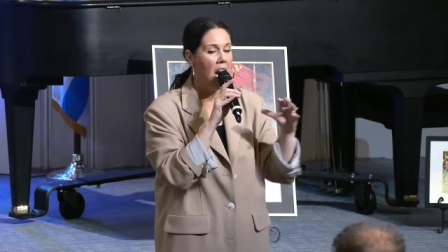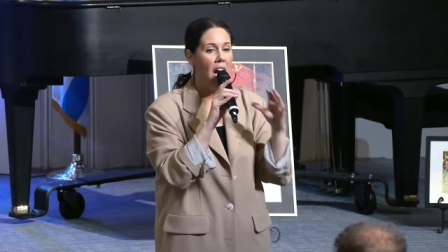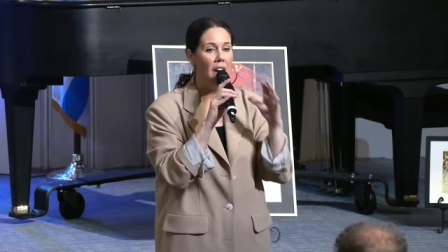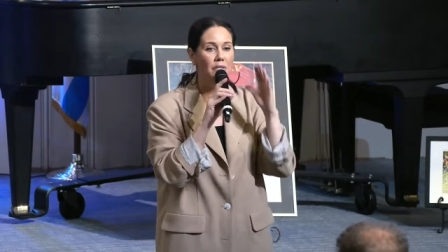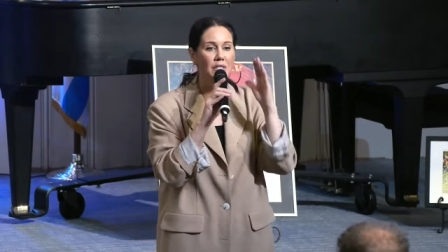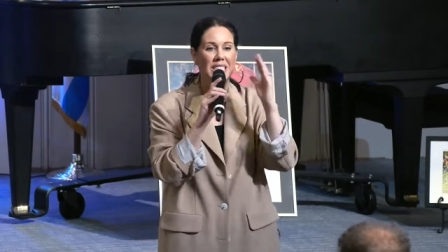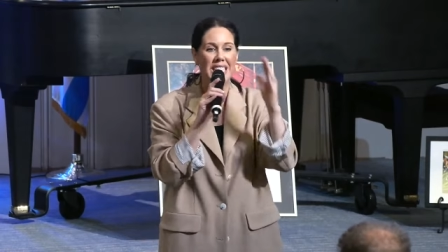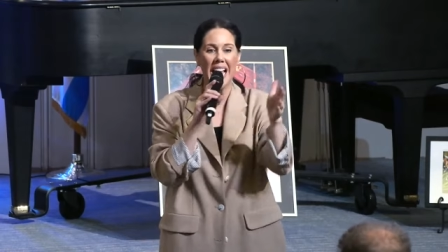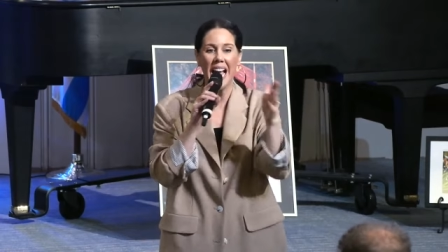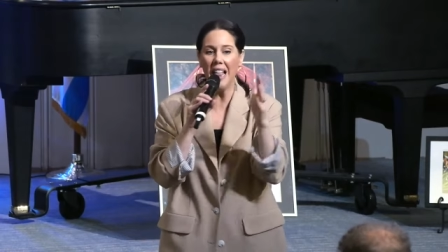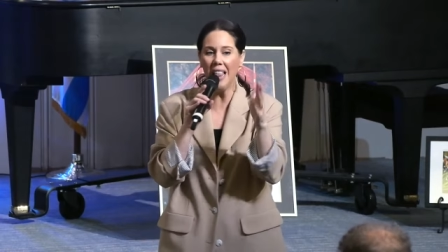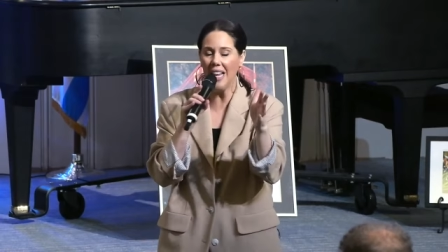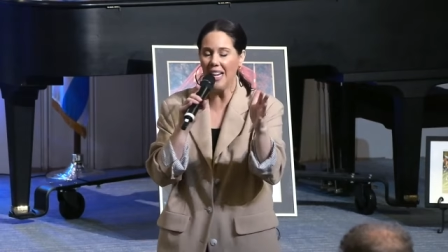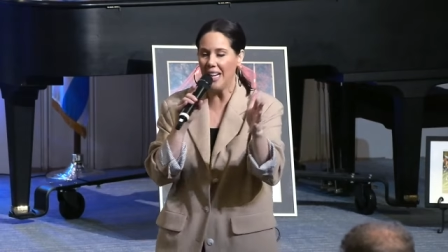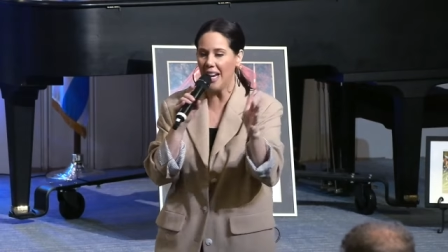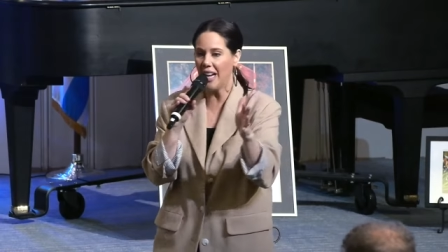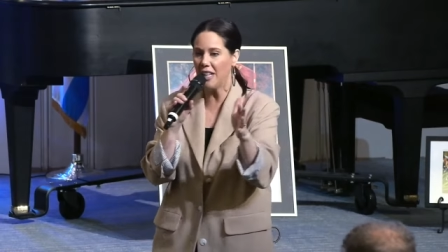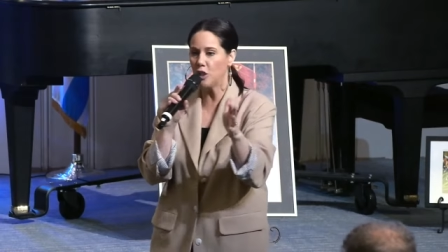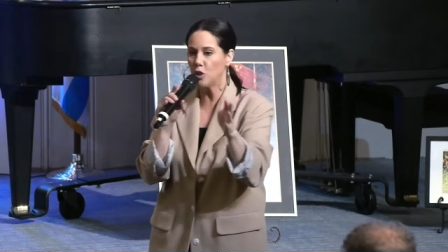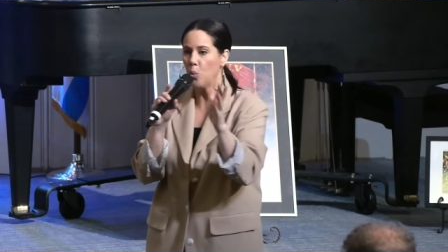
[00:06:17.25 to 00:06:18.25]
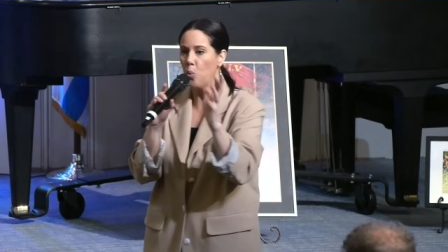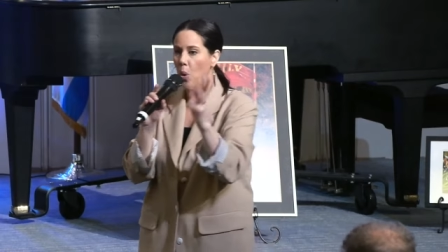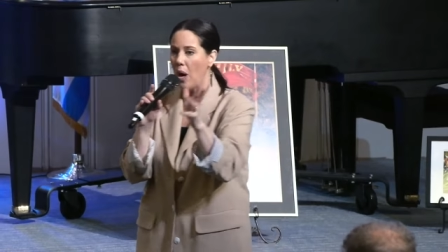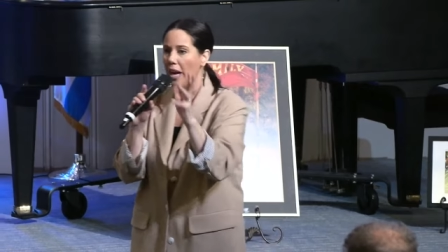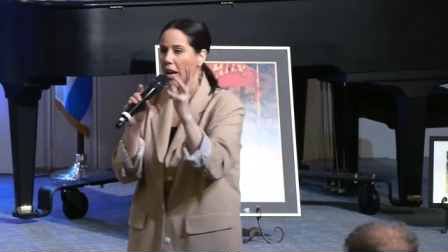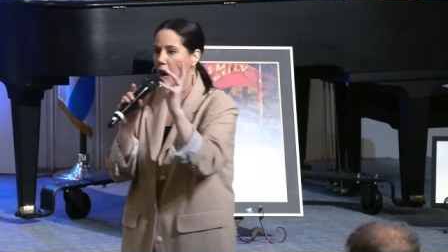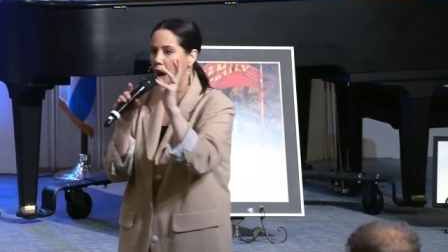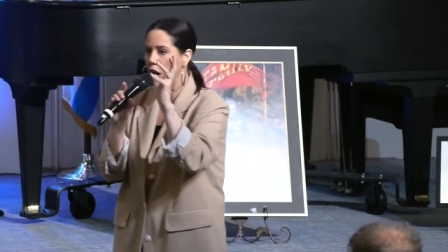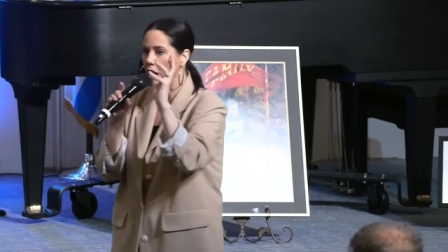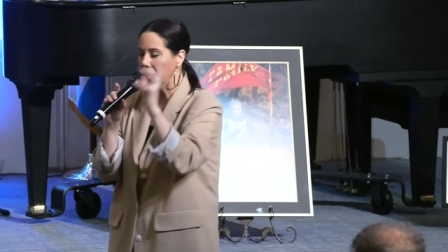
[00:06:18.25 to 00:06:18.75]
of telling us
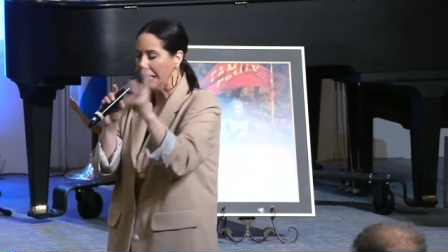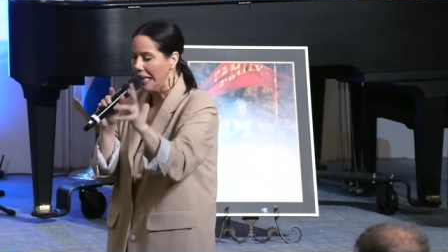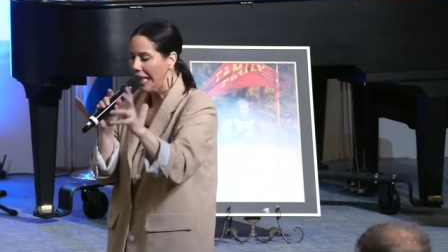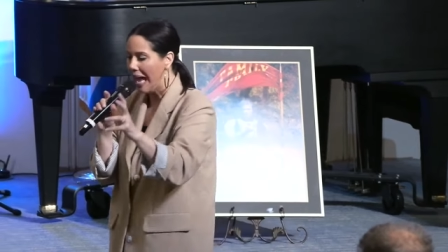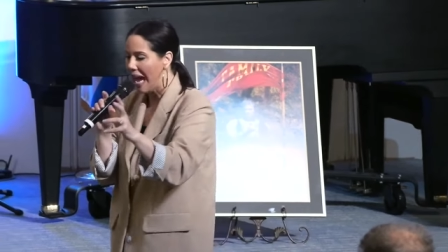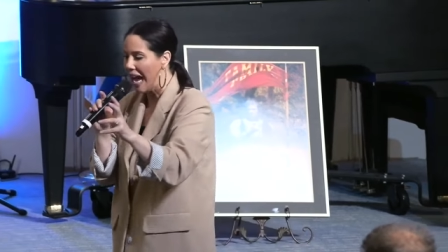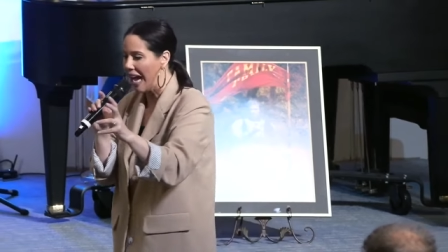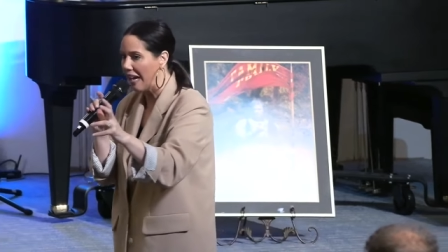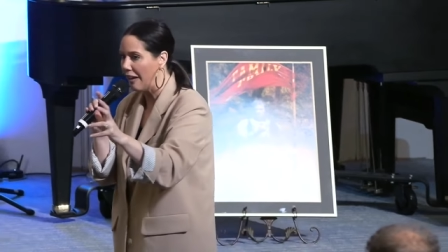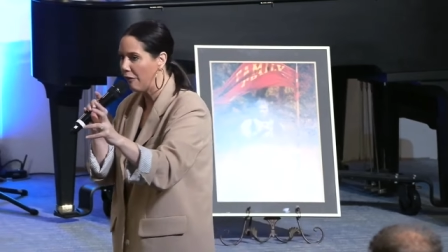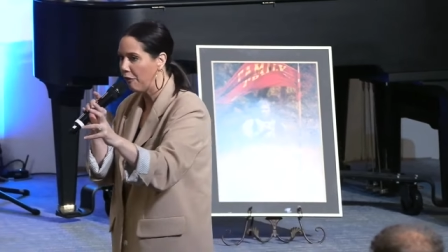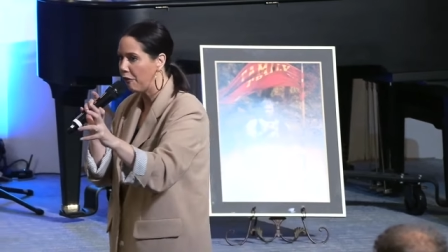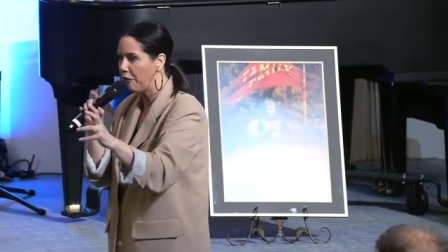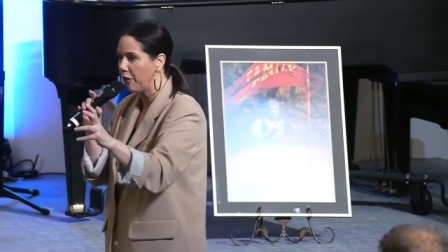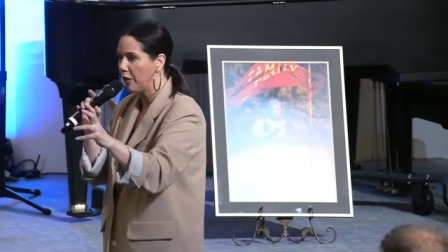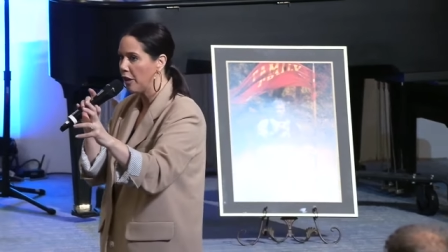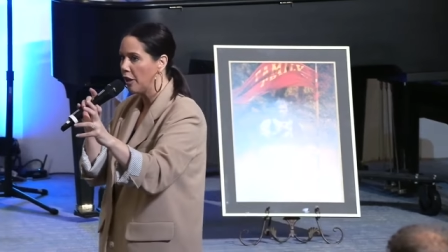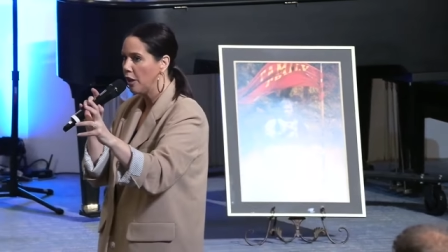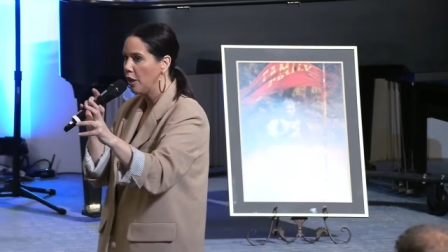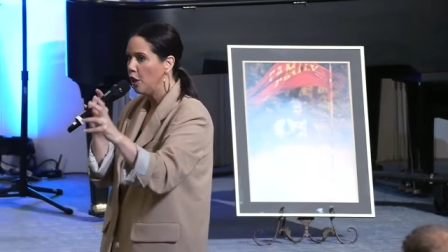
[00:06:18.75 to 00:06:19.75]
what our life